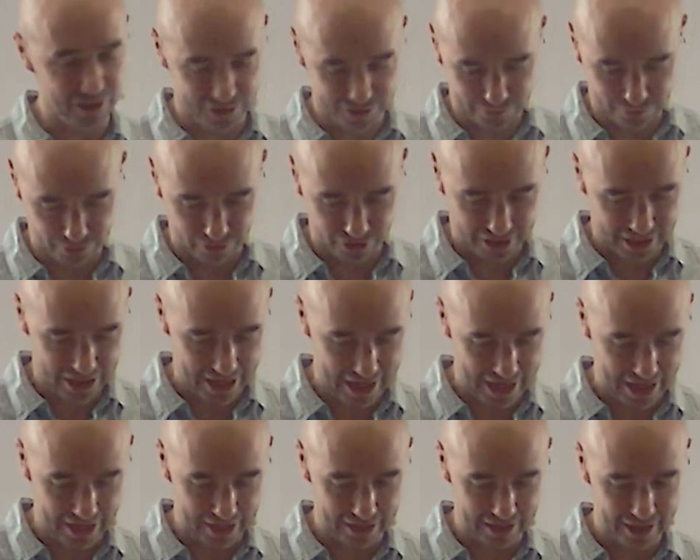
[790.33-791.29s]
ask for a
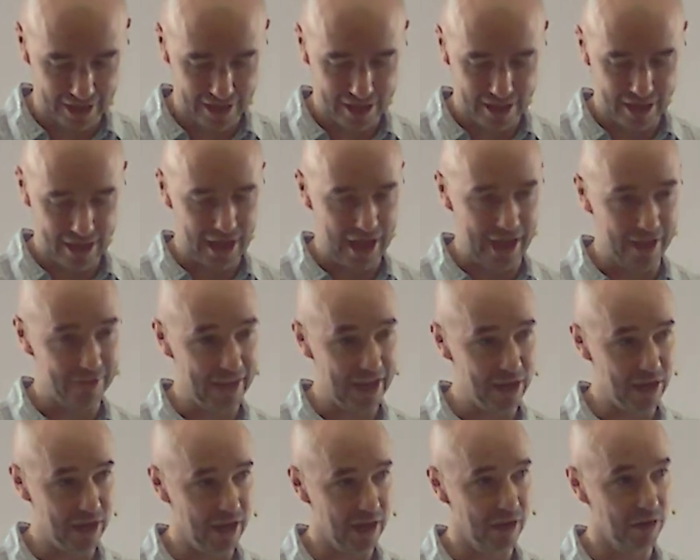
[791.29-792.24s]
king, and
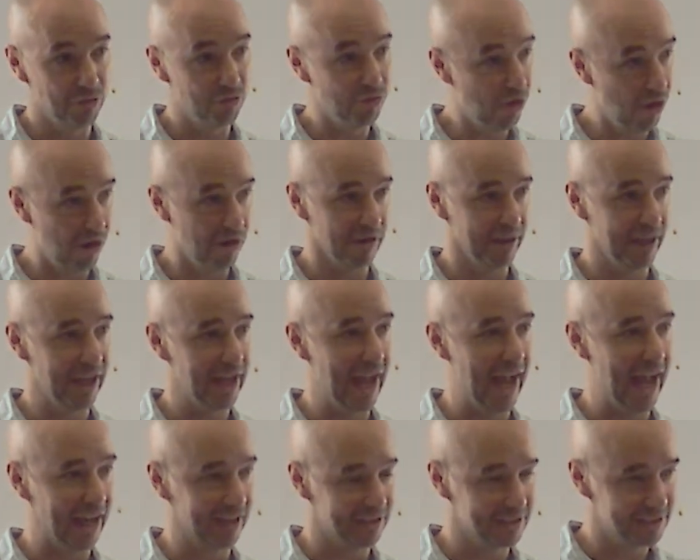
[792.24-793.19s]
they are wrong. They
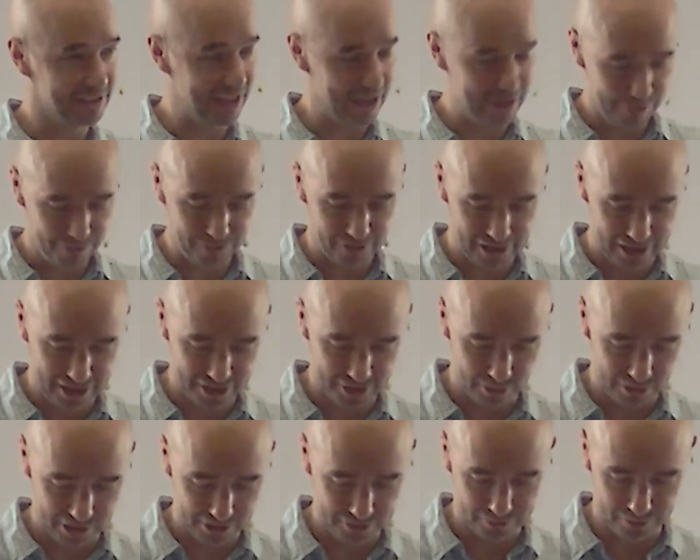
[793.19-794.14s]
act sinfully
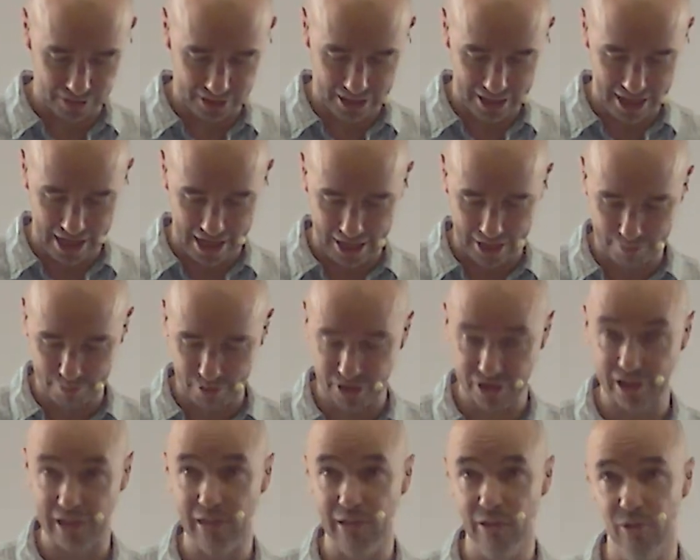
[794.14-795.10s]
to ask for a king,
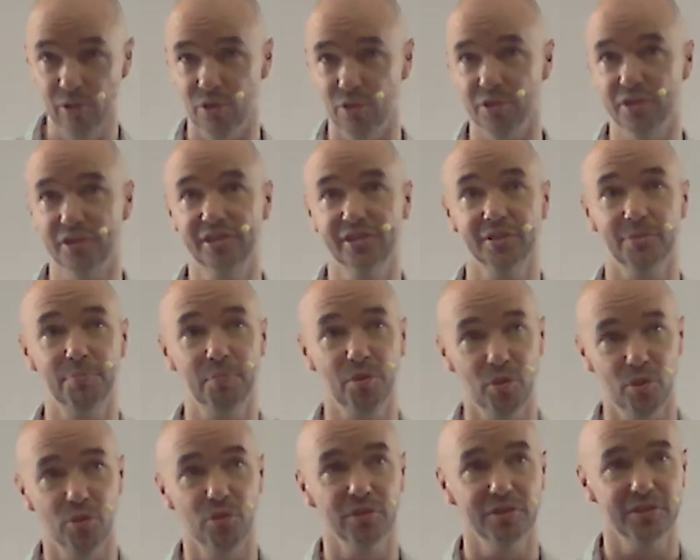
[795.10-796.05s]
but the Lord
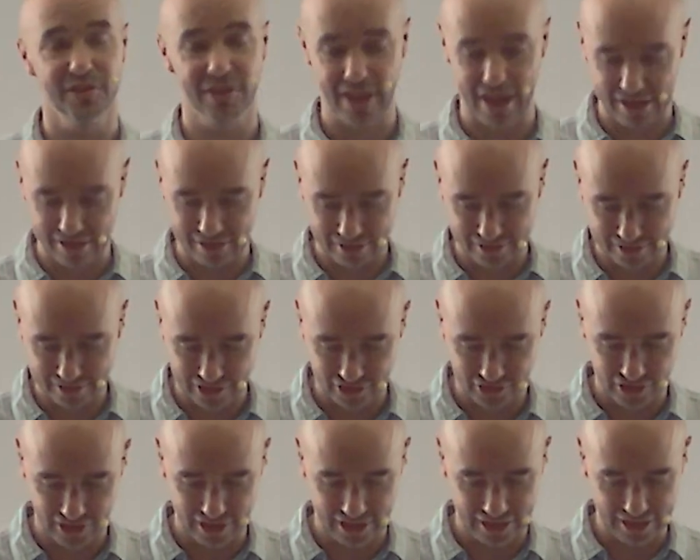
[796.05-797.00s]
supports their
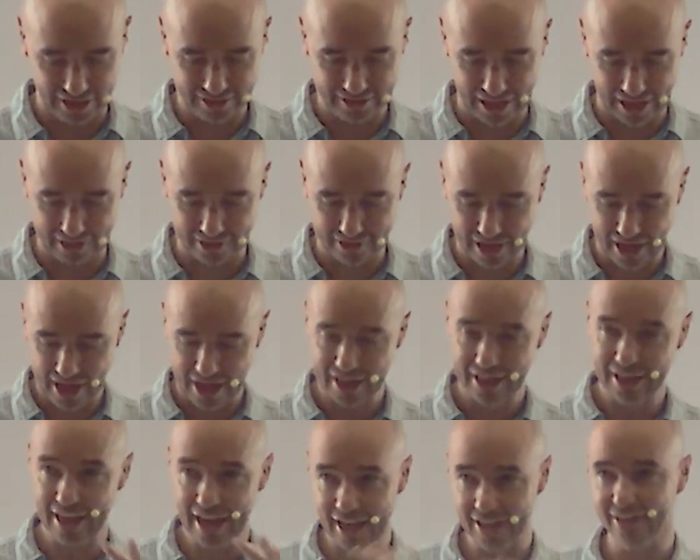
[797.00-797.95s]
decision. And he says,
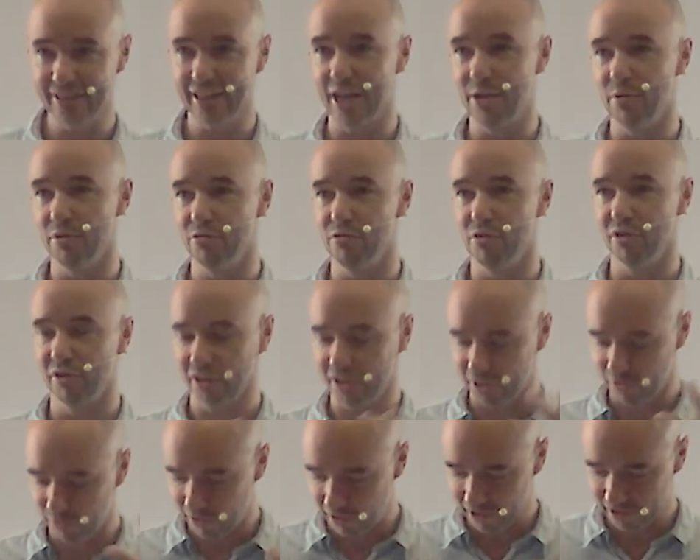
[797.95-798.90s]
yes, they were wrong
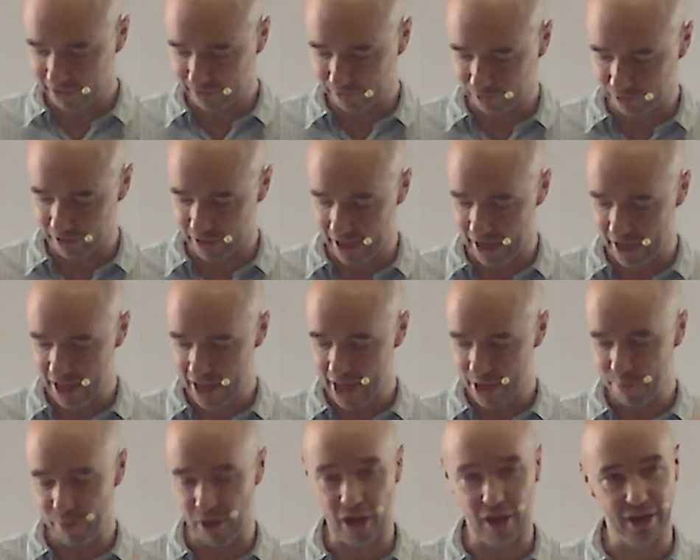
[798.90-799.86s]
to ask for it,
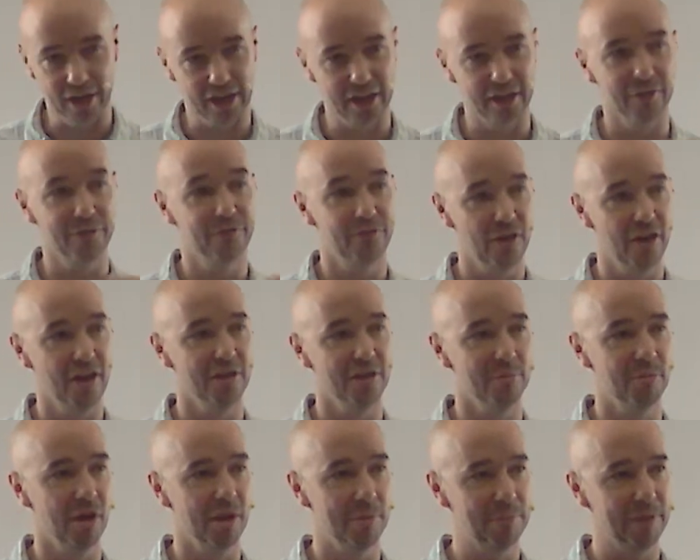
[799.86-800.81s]
but I'm going to
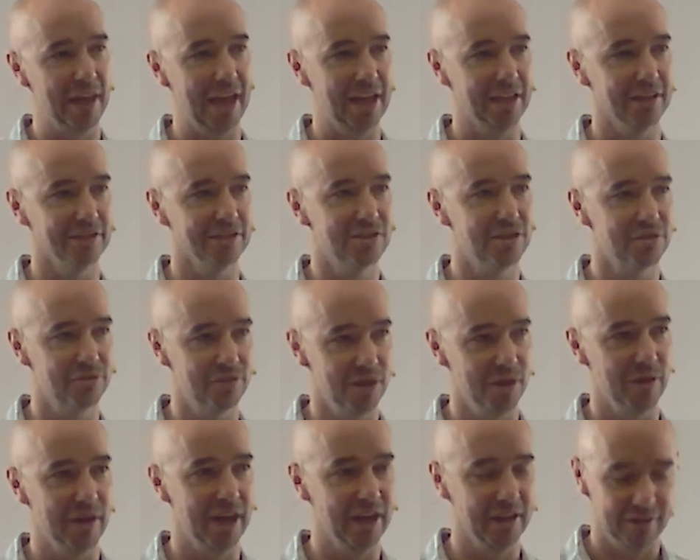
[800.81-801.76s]
further my plans
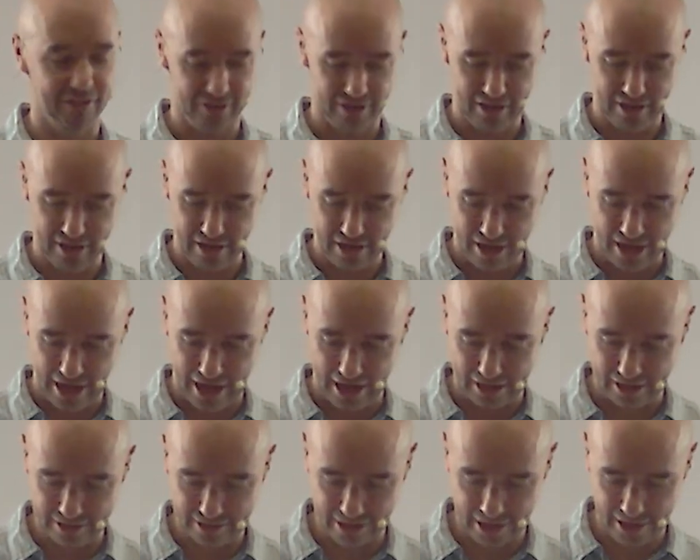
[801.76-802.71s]
through it.
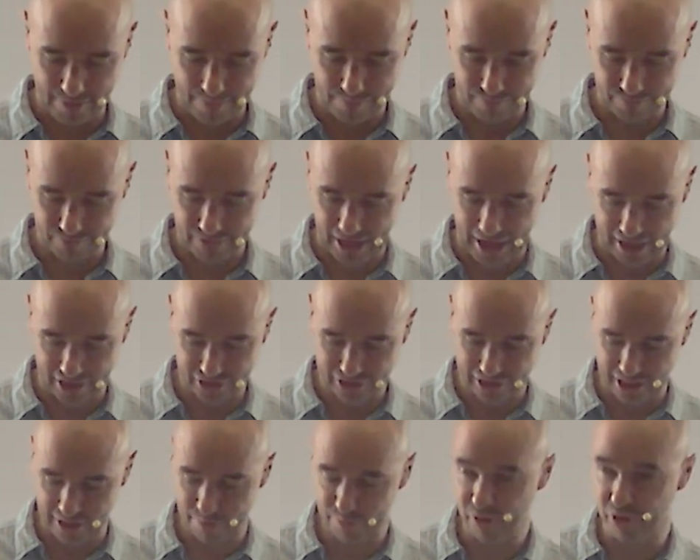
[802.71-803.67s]
And
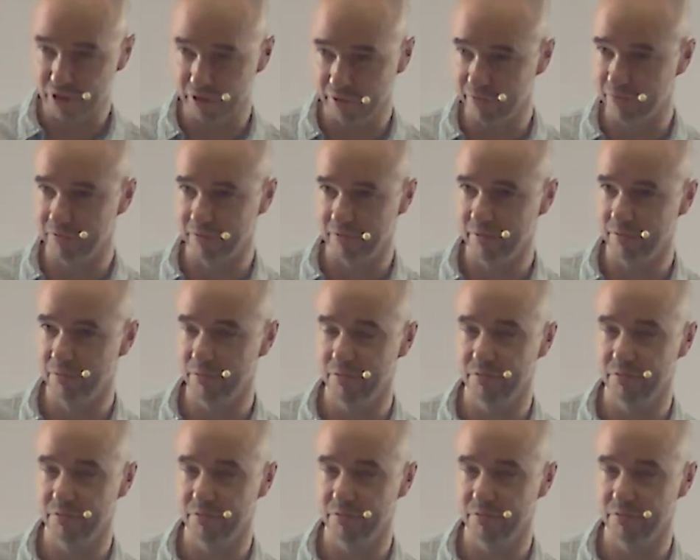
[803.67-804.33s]
actually, the book of